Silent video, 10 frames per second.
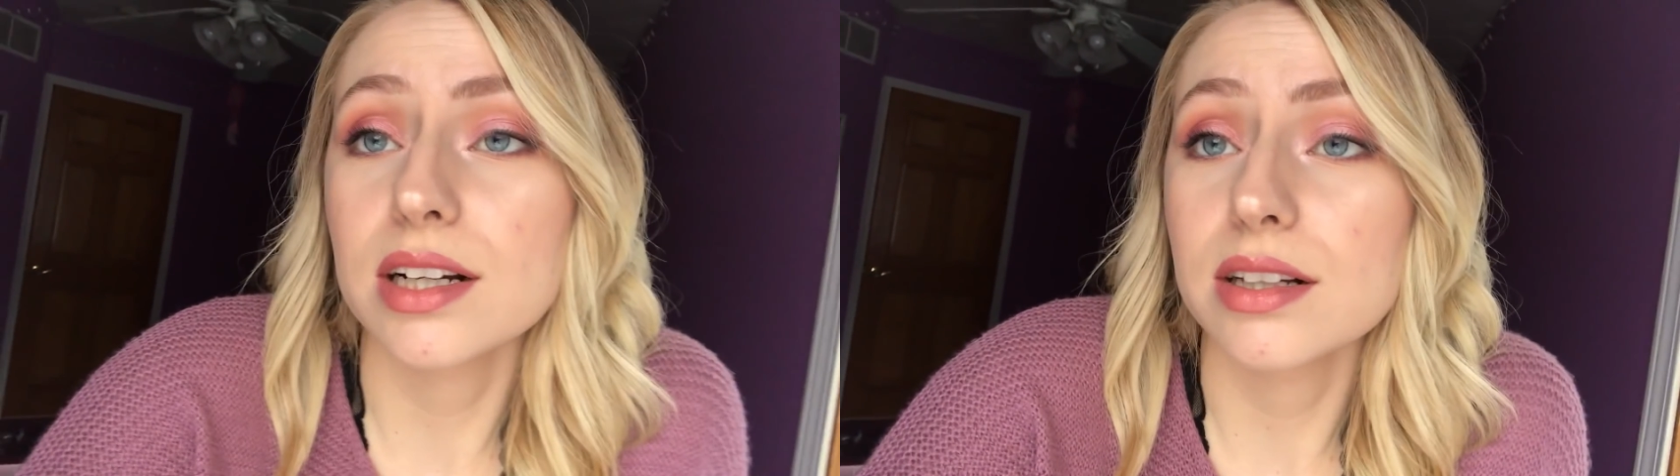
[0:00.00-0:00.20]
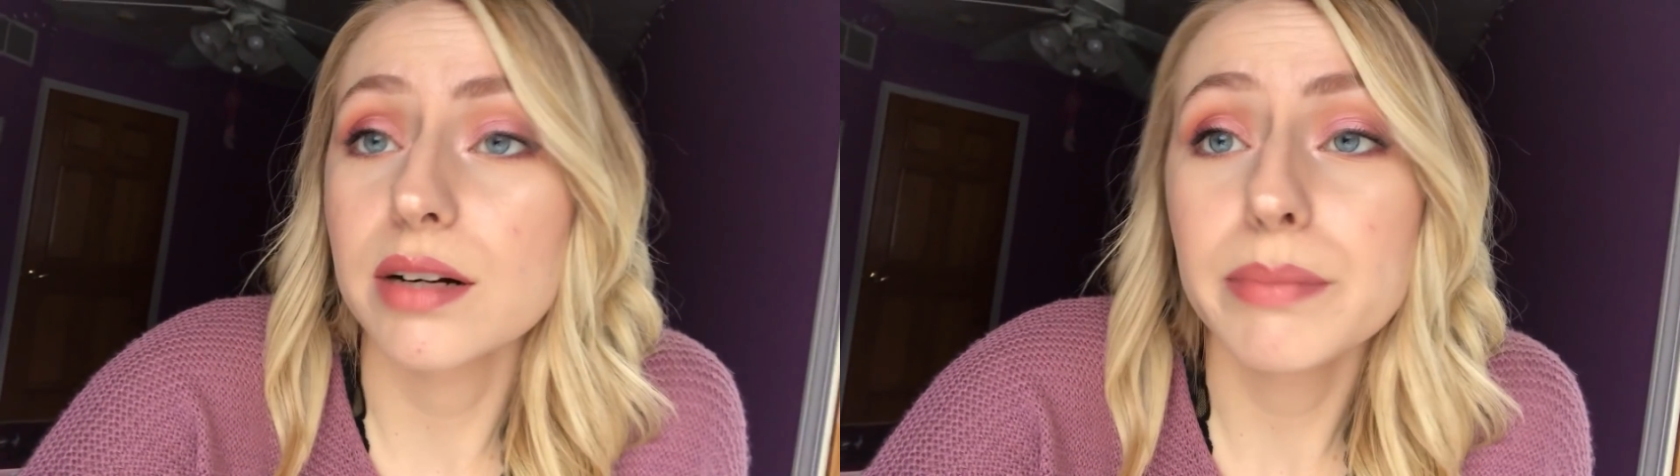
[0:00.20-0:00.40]
in
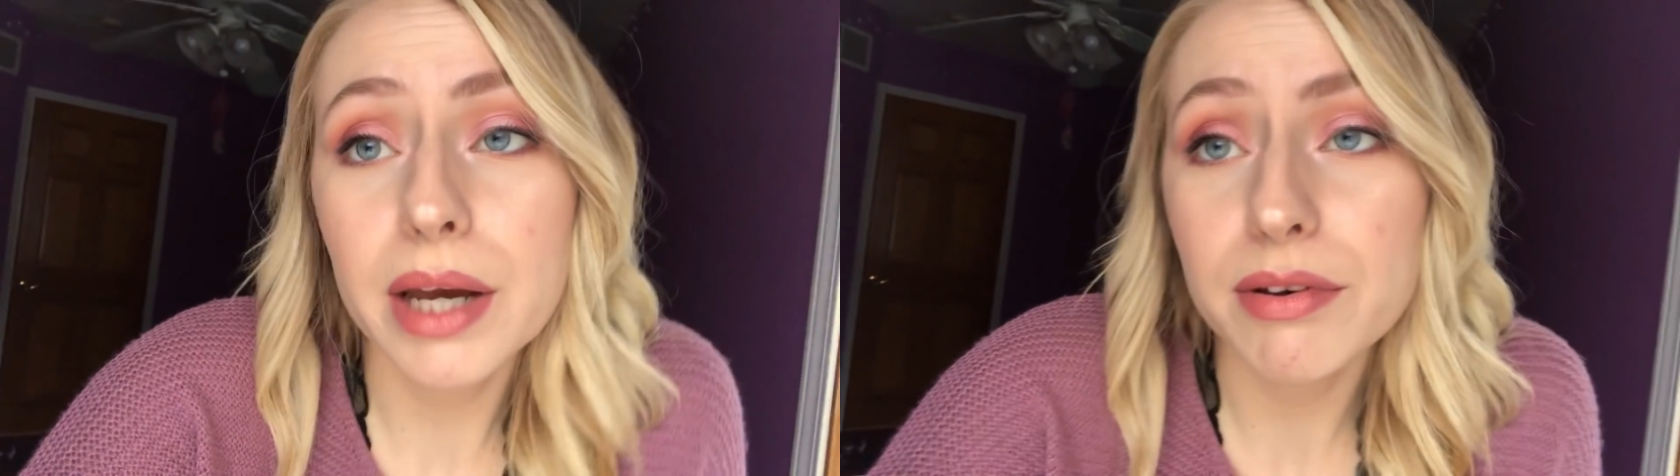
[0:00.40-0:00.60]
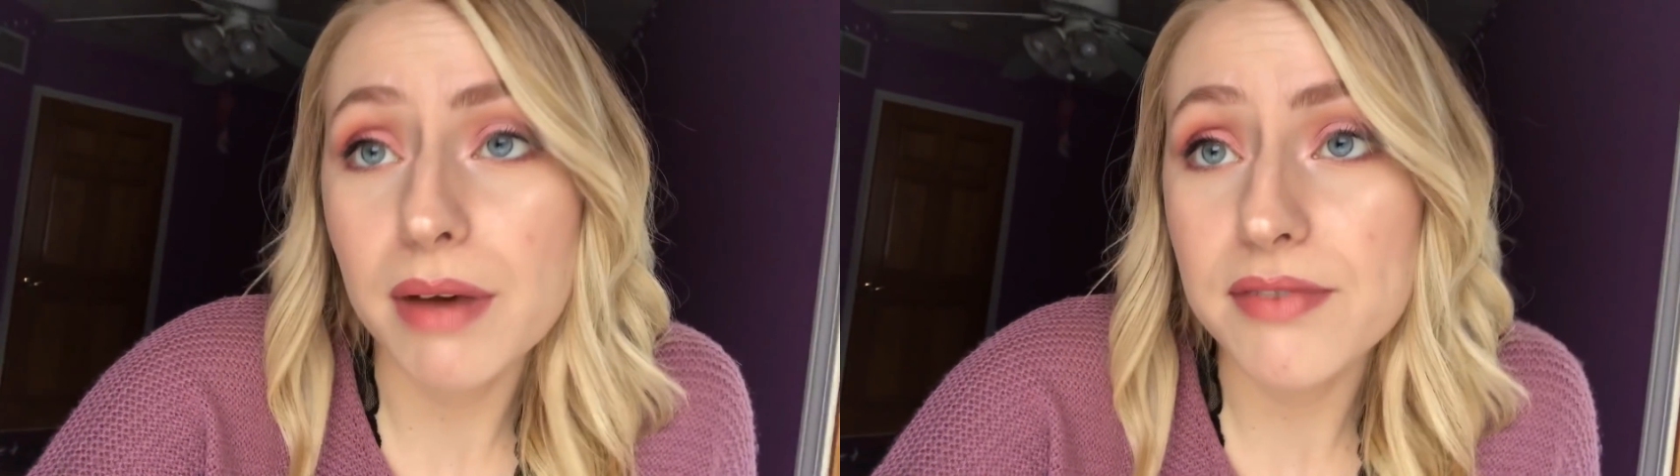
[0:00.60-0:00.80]
a little
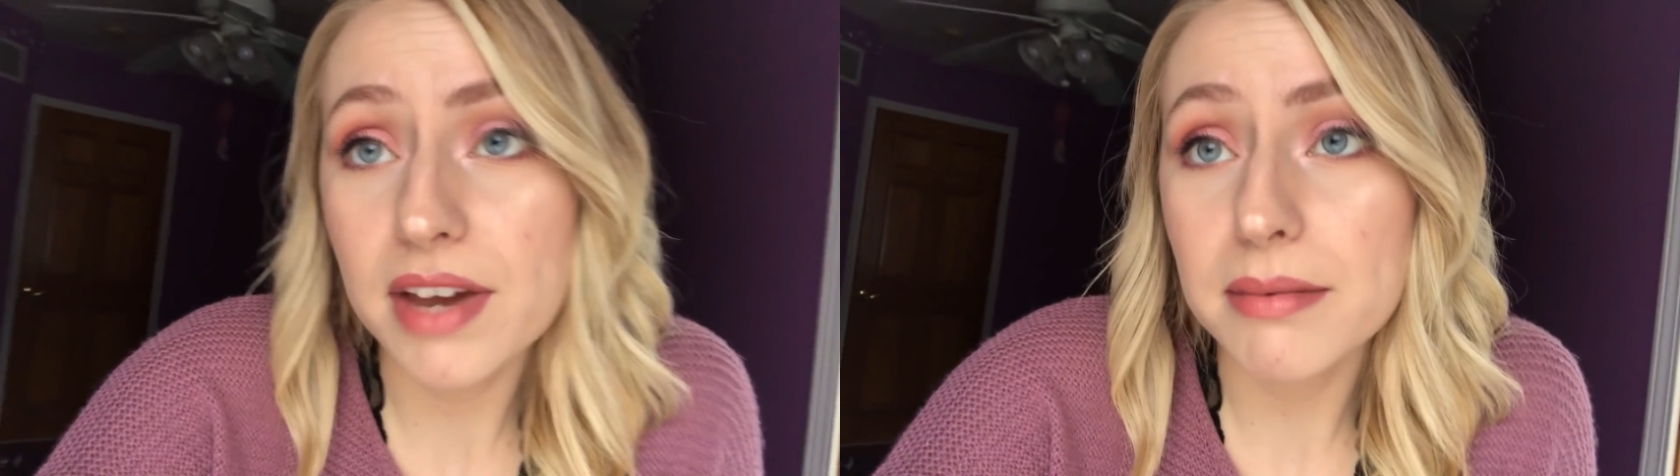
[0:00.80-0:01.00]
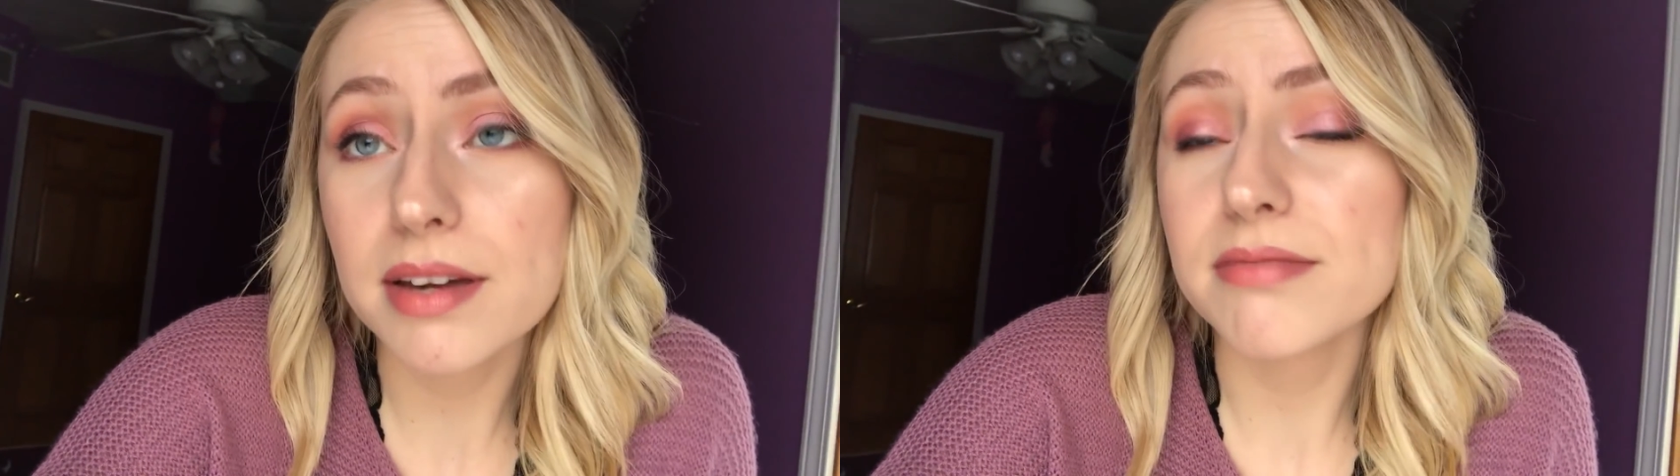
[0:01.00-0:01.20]
bit with my
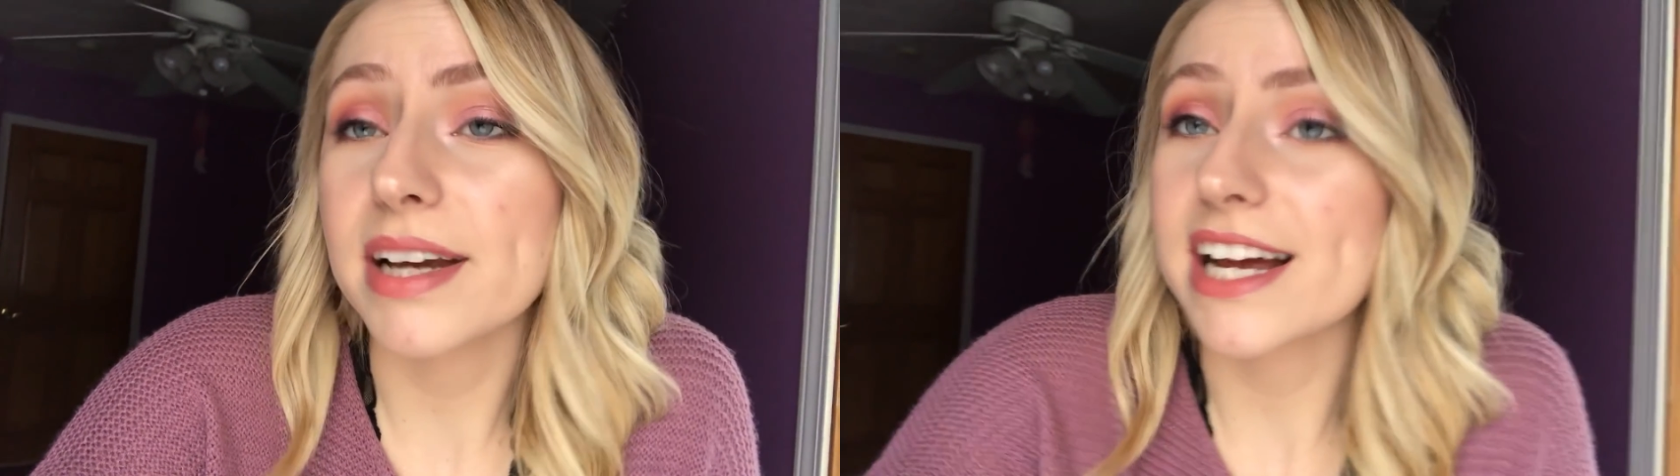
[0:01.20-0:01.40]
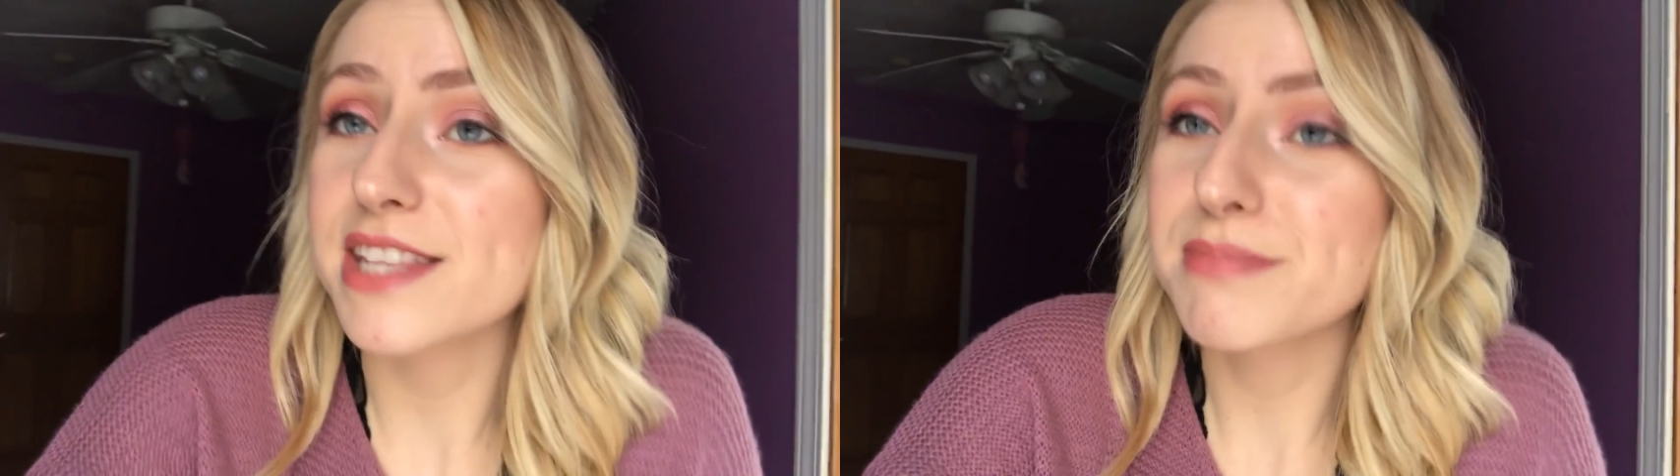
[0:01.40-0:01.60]
family for
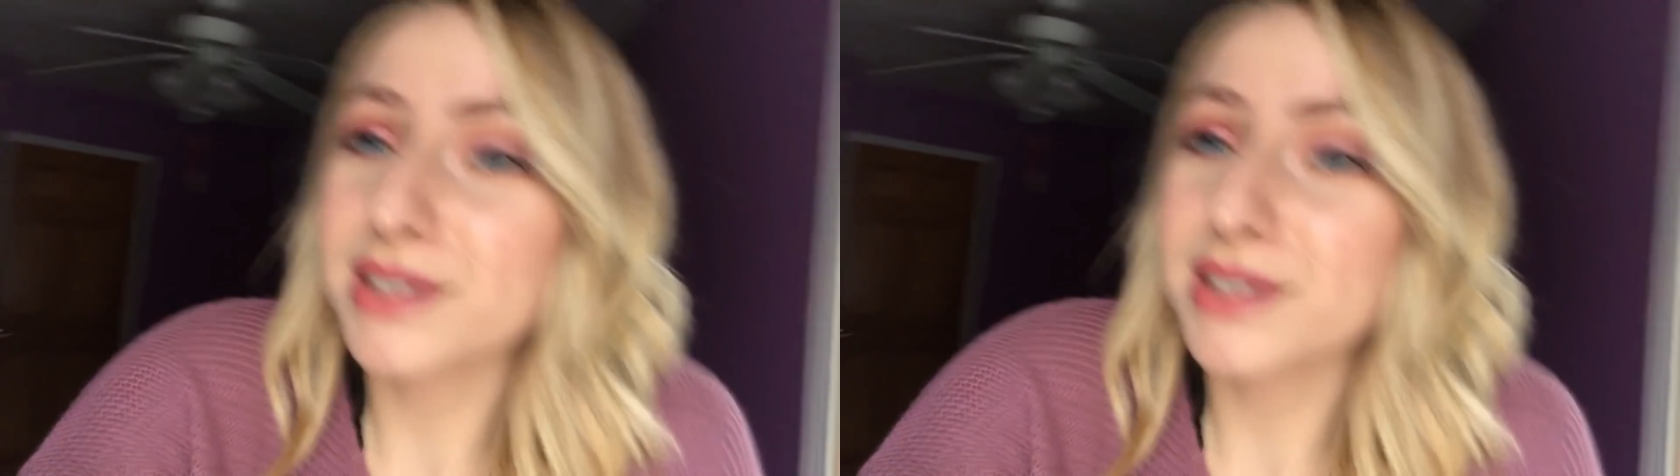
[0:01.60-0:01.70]
my dad's